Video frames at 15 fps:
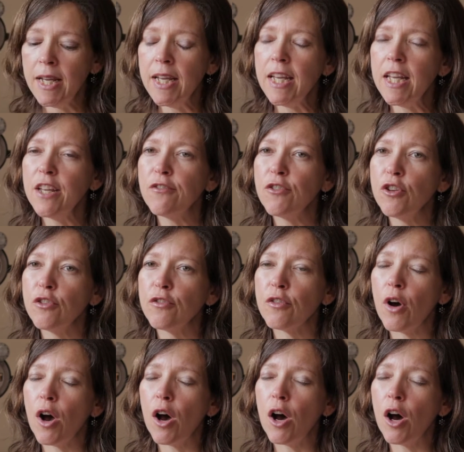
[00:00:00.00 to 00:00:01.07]
If you
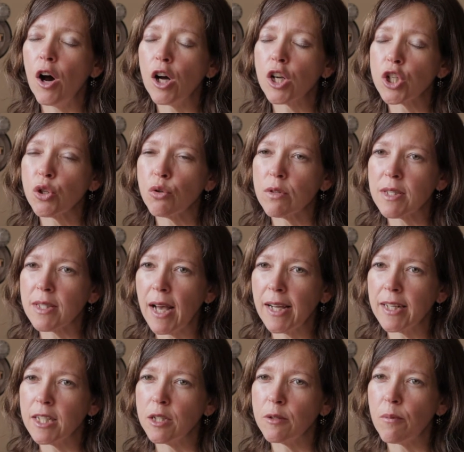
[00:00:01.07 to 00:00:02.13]
are
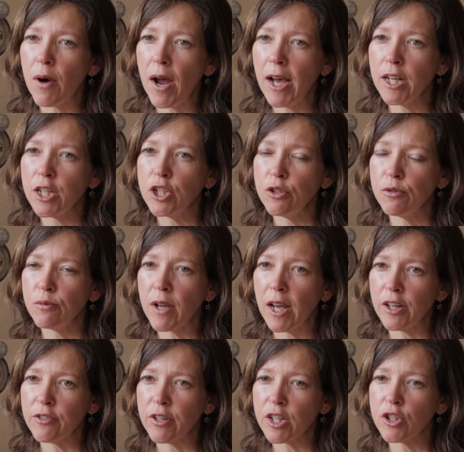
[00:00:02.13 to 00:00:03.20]
short-sighted prior to
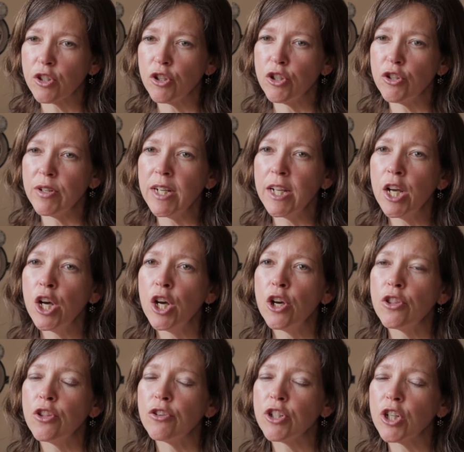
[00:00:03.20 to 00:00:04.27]
cataract surgery,
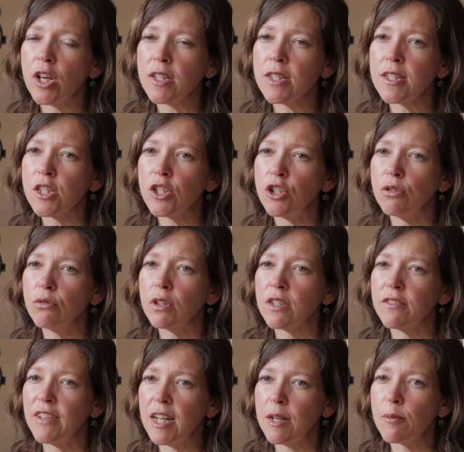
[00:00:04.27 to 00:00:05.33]
the chances that you will
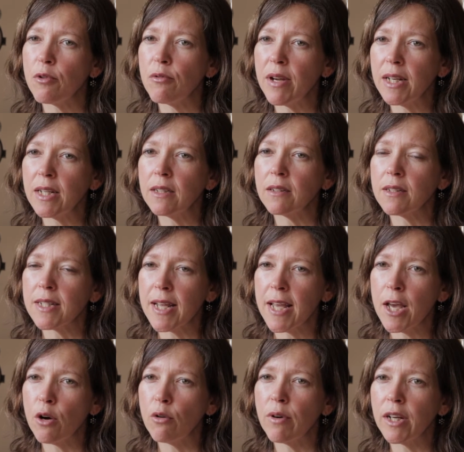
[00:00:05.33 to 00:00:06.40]
develop a retinal
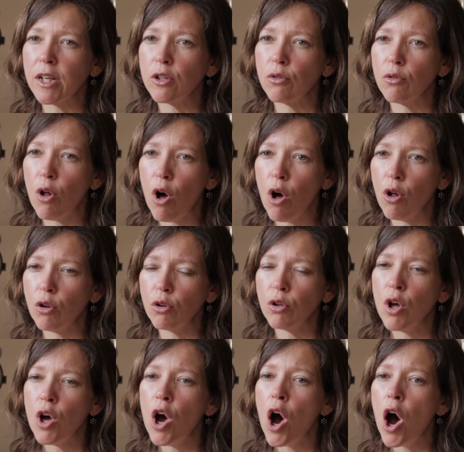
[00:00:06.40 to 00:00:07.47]
tear or retinal hole
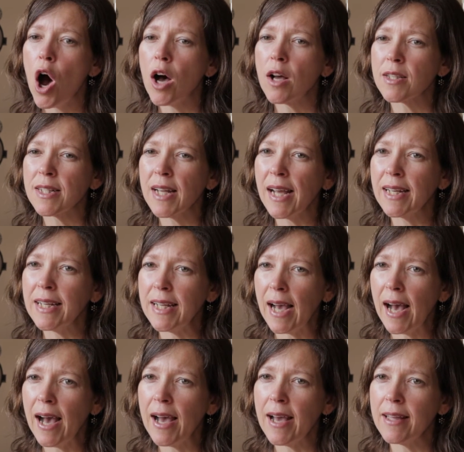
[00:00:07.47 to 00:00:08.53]
are slightly
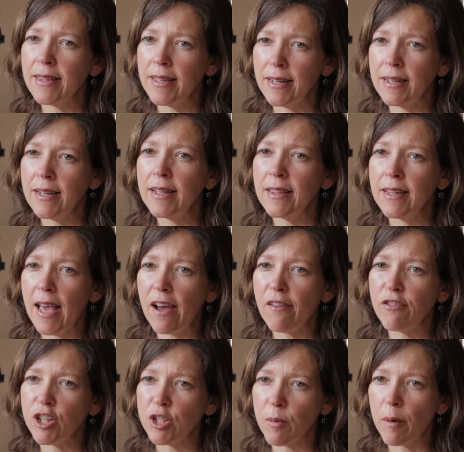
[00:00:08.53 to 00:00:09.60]
higher than in the
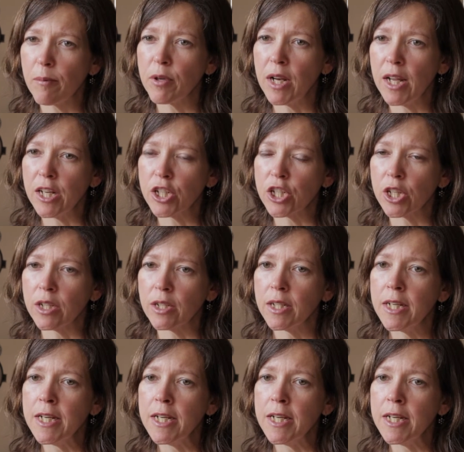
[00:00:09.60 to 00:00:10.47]
average population.